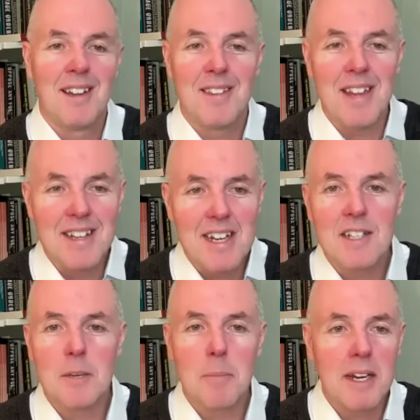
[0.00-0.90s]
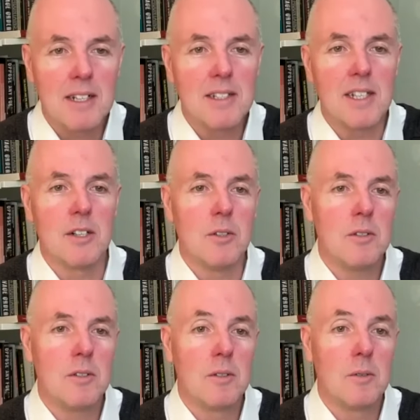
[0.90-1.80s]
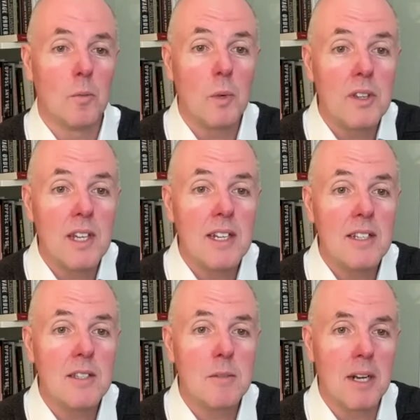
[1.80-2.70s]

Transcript: they need to make a deal with these